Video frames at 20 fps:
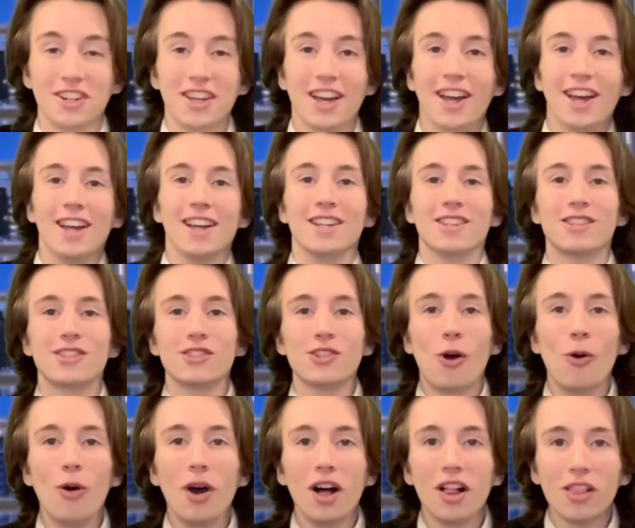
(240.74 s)
is
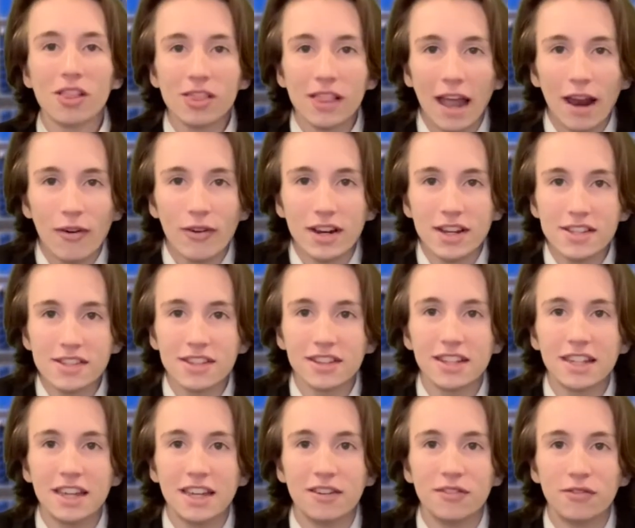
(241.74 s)
so
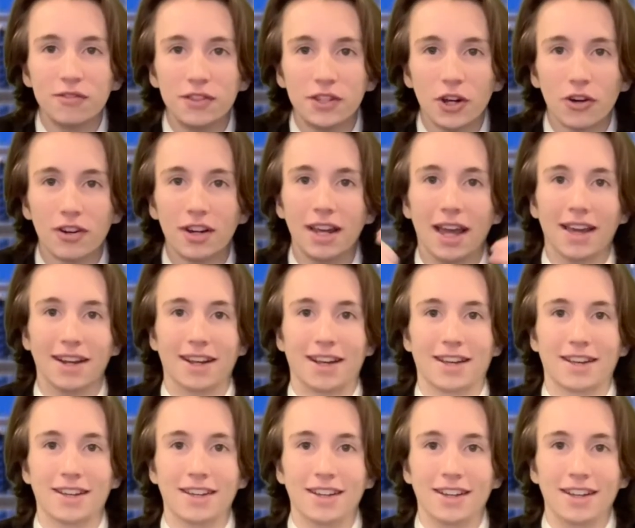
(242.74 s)
hilariously infuriating.
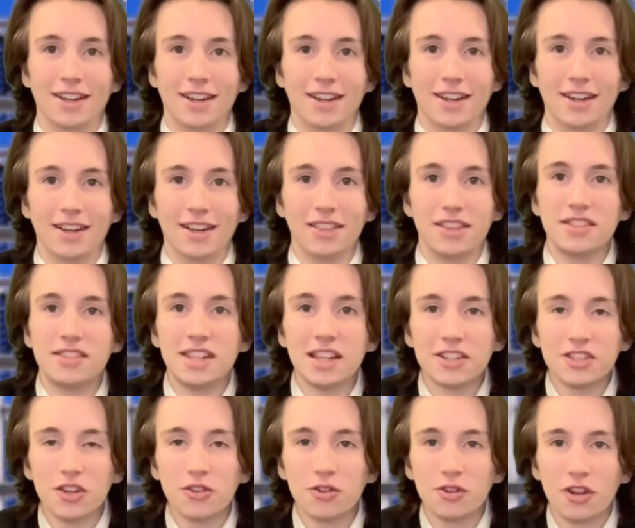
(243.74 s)
The
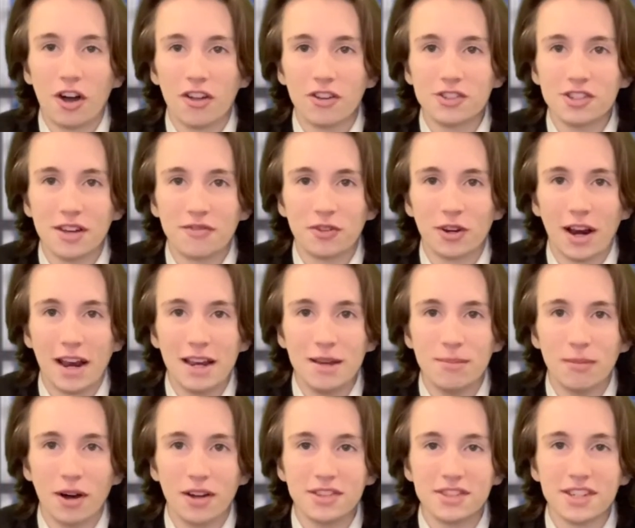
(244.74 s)
$600 after 8
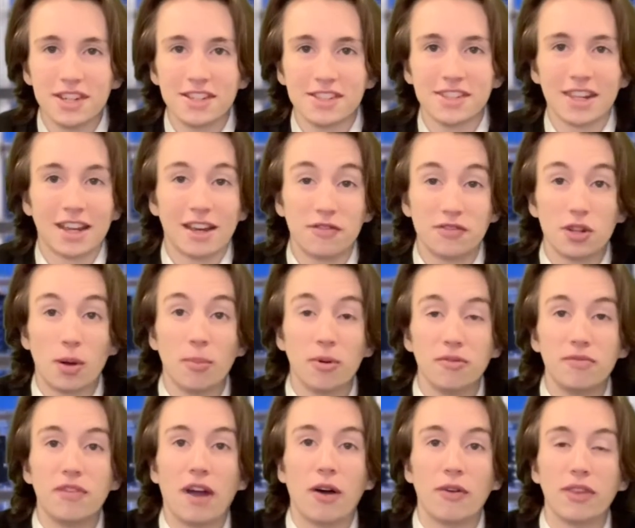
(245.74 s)
months is like if someone
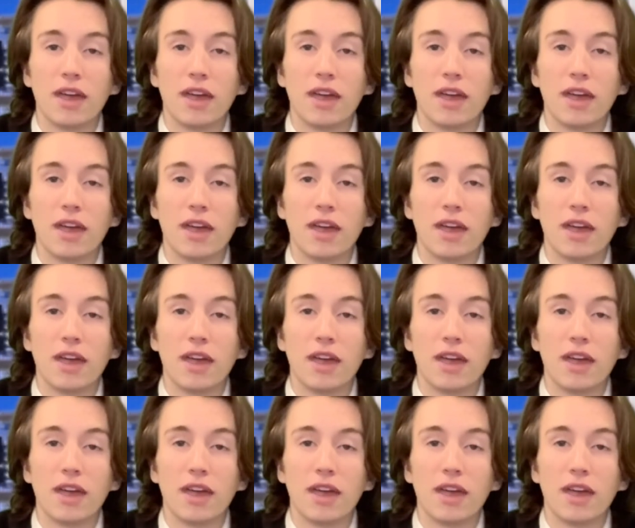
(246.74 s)
found that